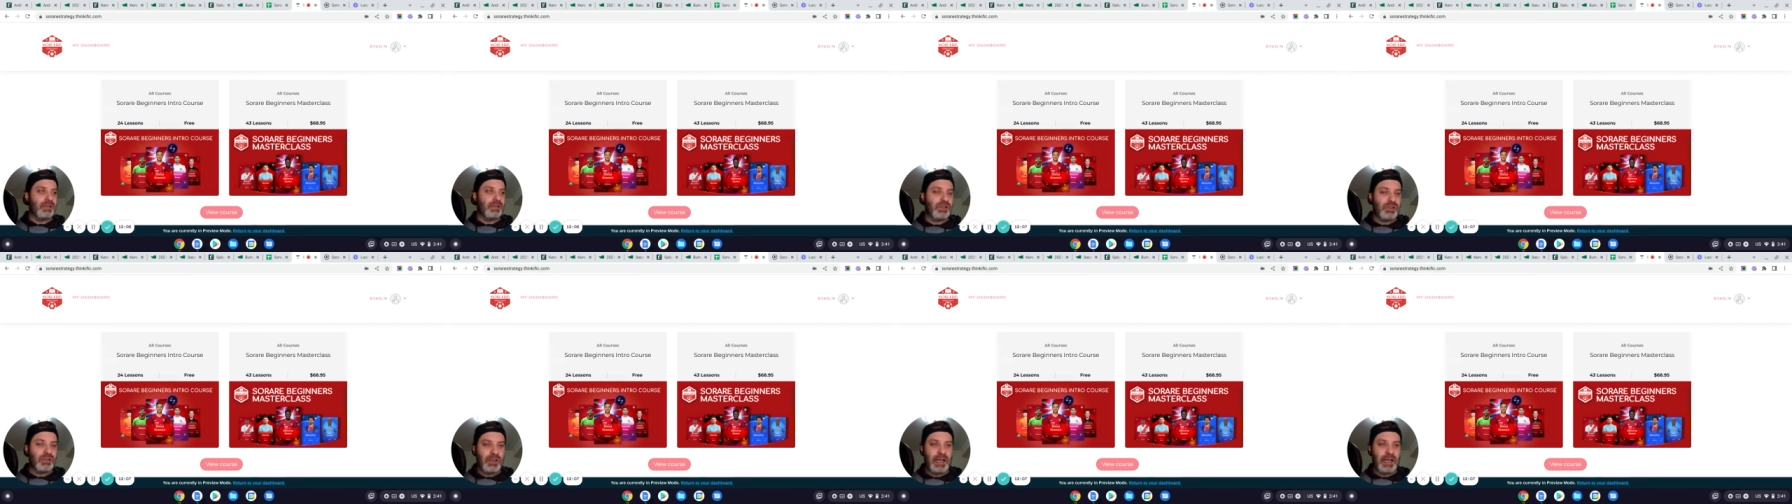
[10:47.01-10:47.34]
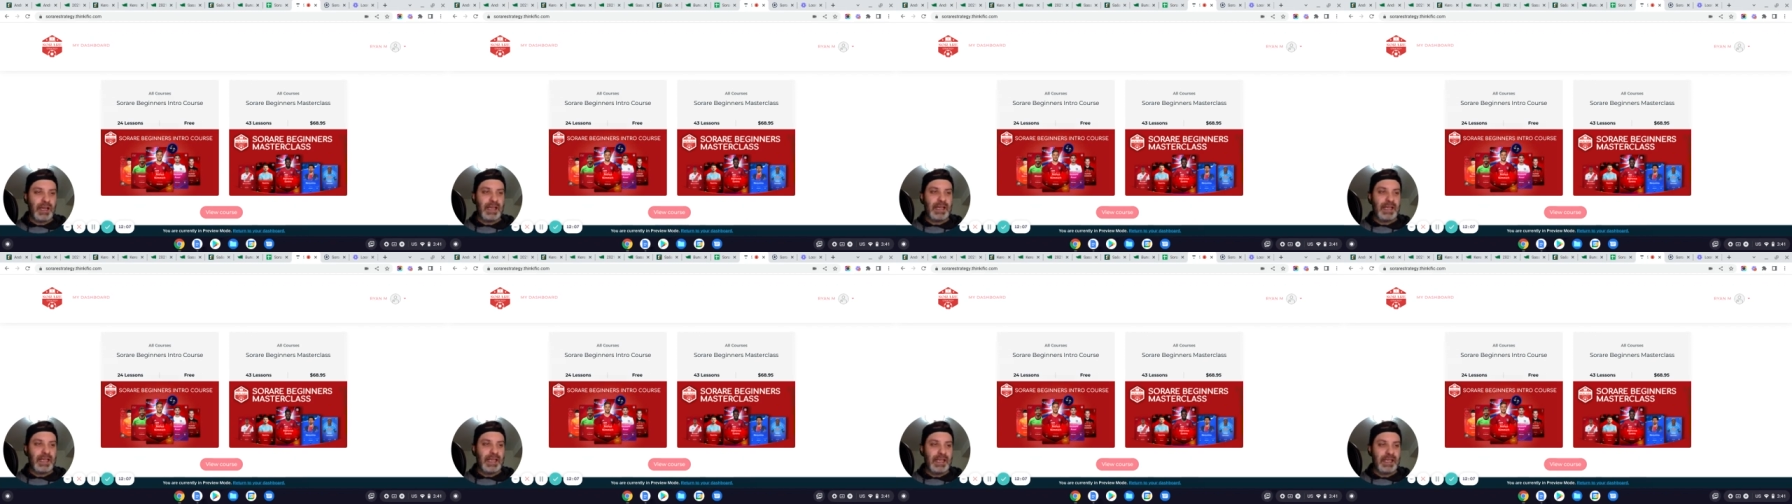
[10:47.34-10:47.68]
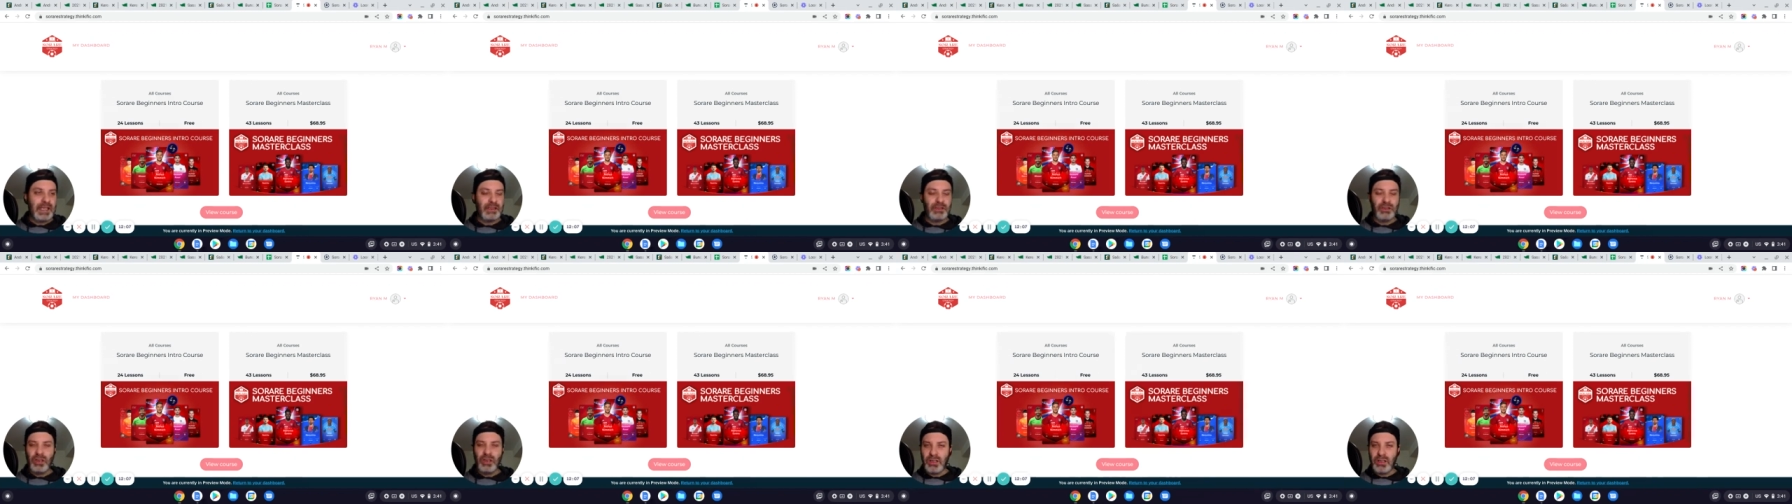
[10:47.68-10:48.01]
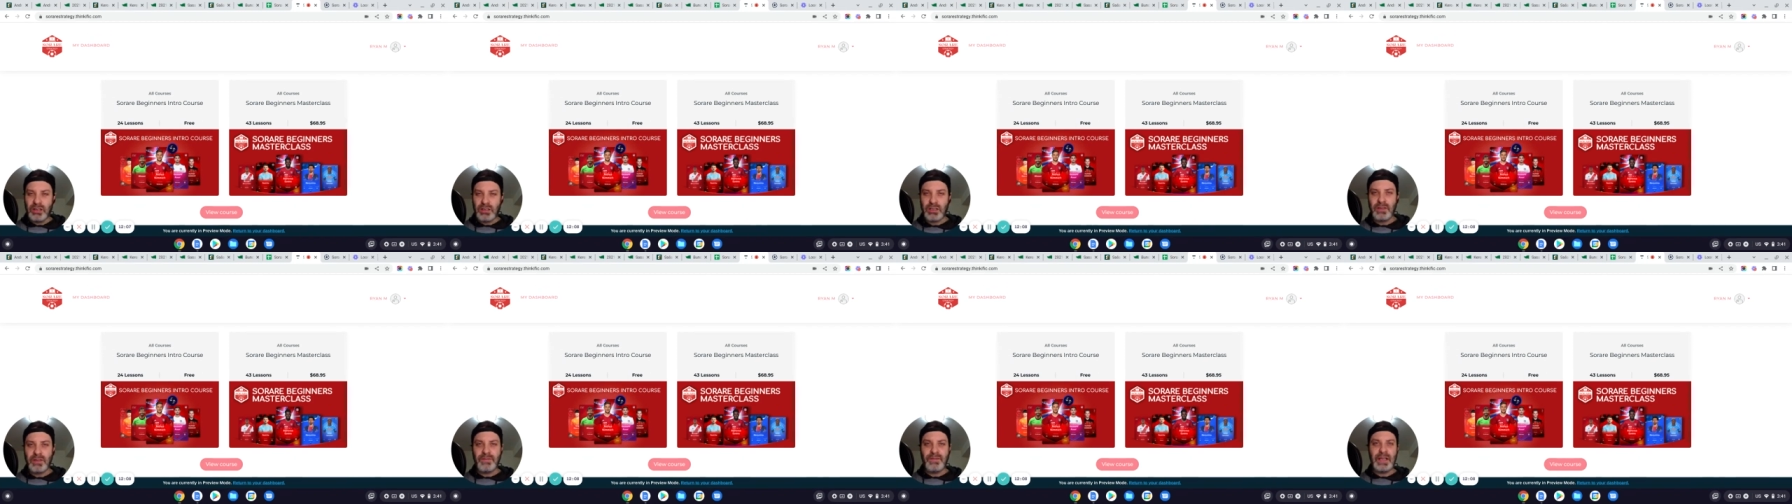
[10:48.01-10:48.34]
and trading and
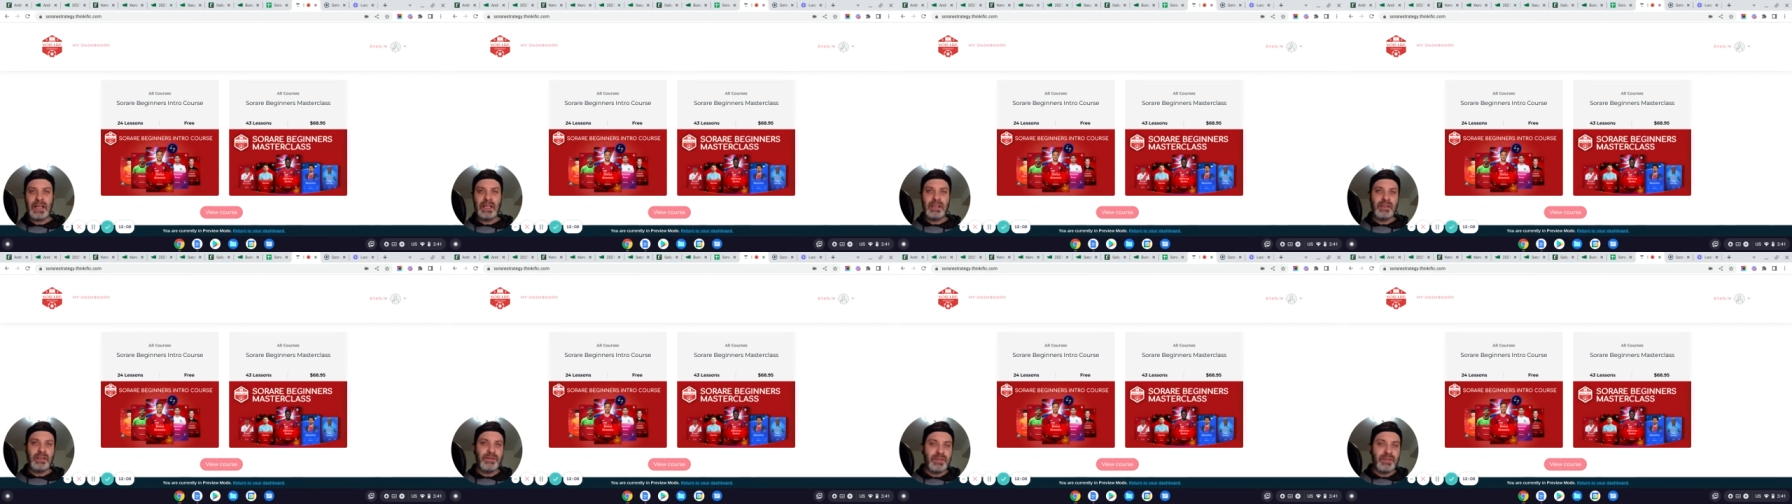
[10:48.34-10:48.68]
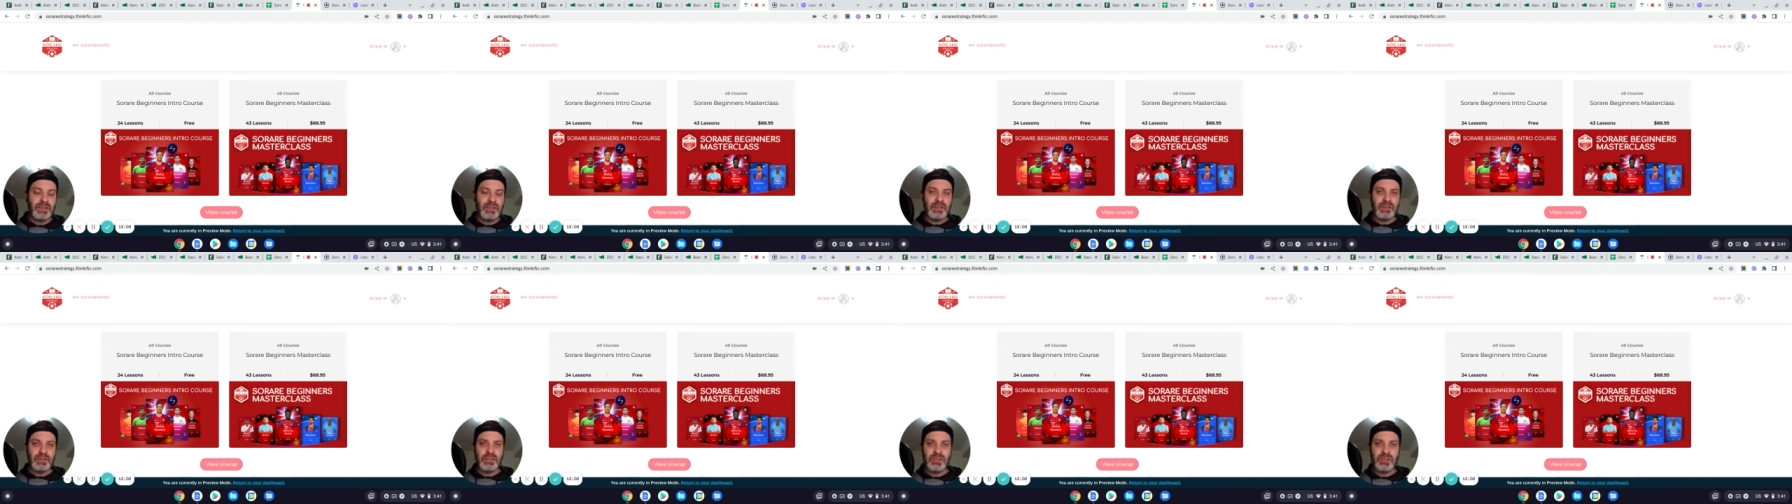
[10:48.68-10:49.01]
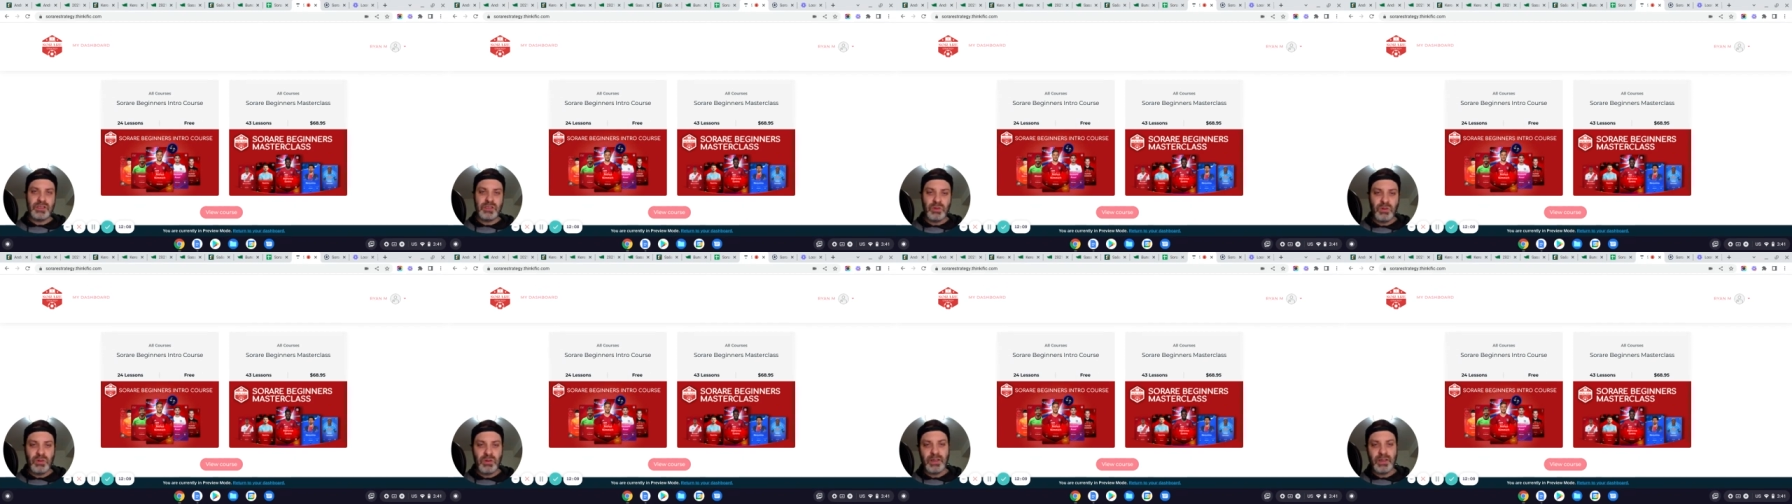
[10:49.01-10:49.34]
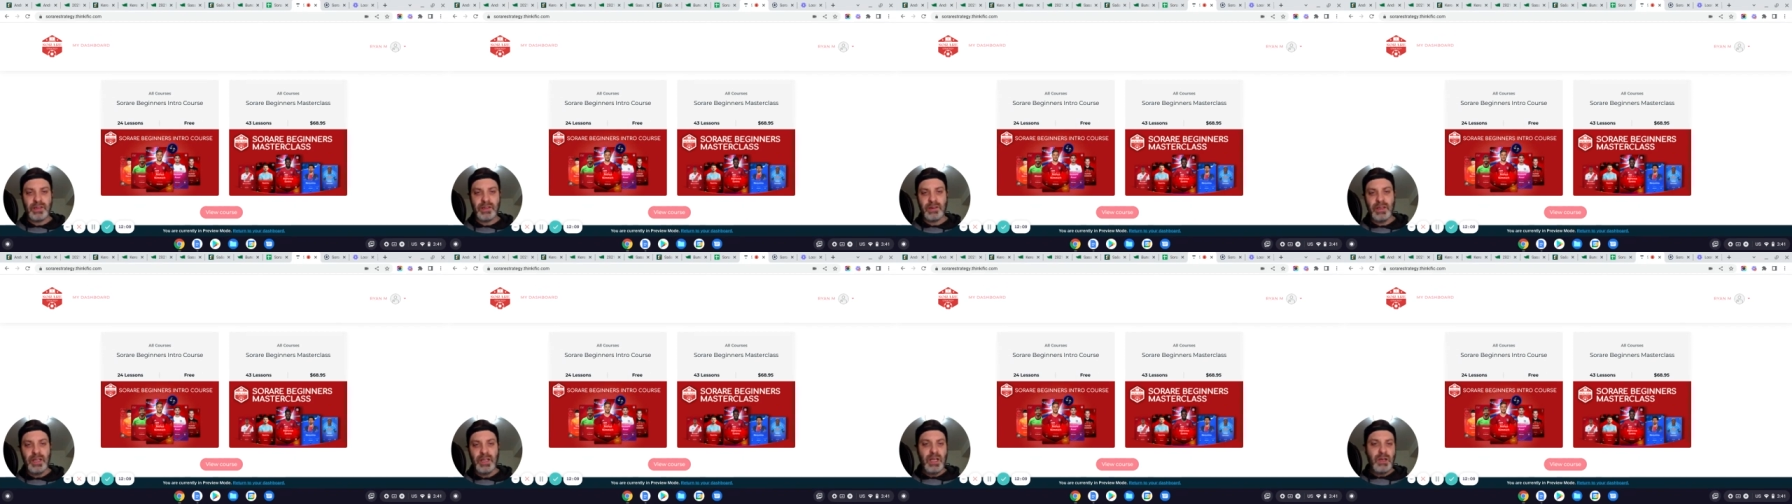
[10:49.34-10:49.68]
long-term value versus
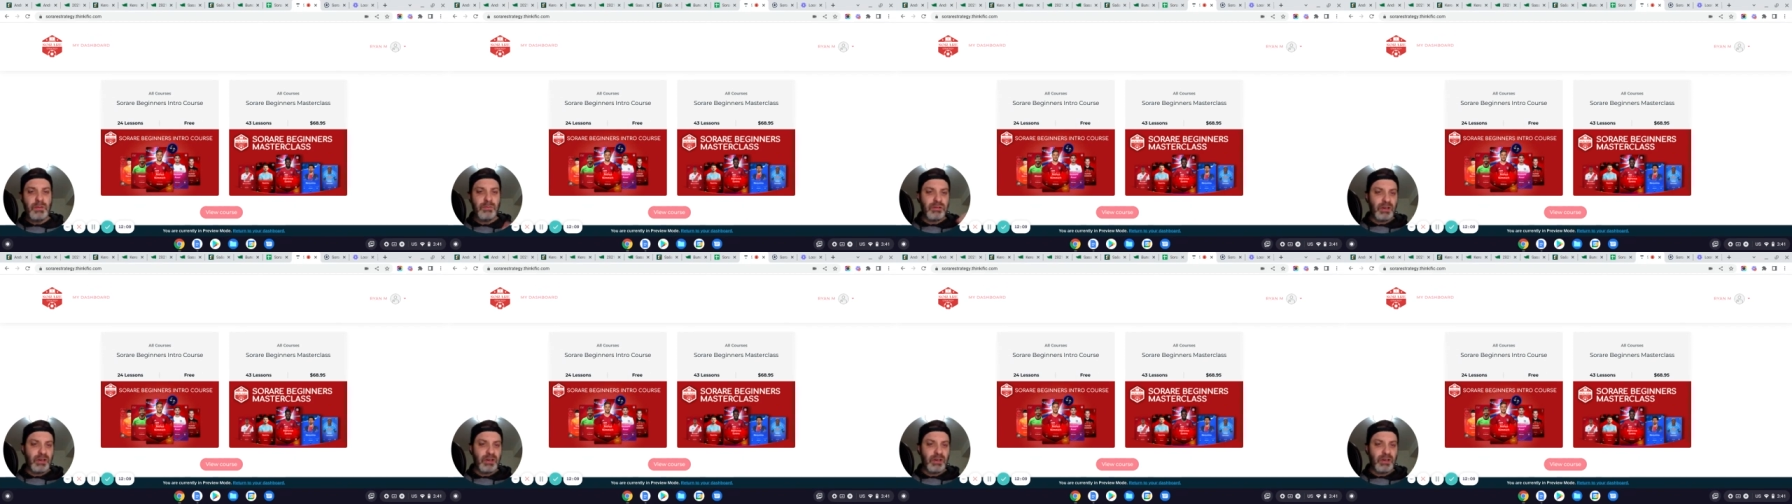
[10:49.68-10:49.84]
short and